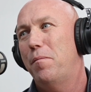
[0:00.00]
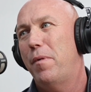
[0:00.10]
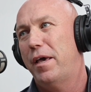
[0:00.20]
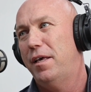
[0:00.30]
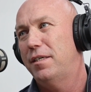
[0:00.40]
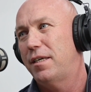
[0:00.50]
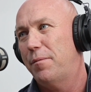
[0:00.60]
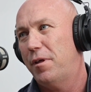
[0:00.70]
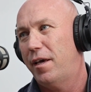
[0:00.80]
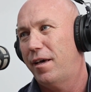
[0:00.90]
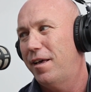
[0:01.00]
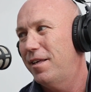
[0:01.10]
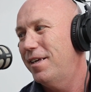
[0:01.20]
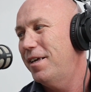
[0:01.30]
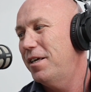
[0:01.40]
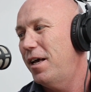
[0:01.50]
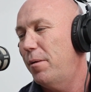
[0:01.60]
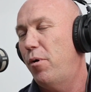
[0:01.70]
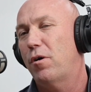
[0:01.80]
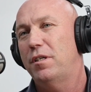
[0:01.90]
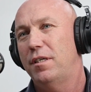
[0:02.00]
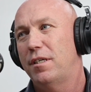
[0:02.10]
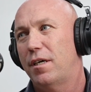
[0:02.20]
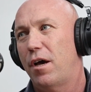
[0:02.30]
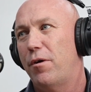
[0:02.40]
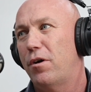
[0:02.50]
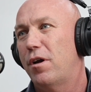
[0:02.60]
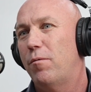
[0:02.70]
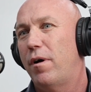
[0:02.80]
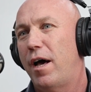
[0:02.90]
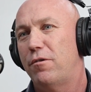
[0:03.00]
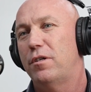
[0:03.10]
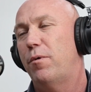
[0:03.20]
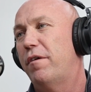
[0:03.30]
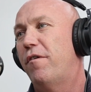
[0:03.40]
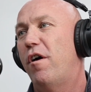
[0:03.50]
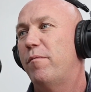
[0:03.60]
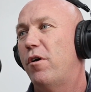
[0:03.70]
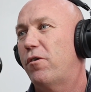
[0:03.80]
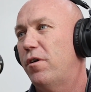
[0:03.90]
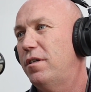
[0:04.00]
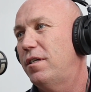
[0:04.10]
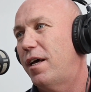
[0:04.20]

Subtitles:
making something. Epoxies are going on at 125 microns.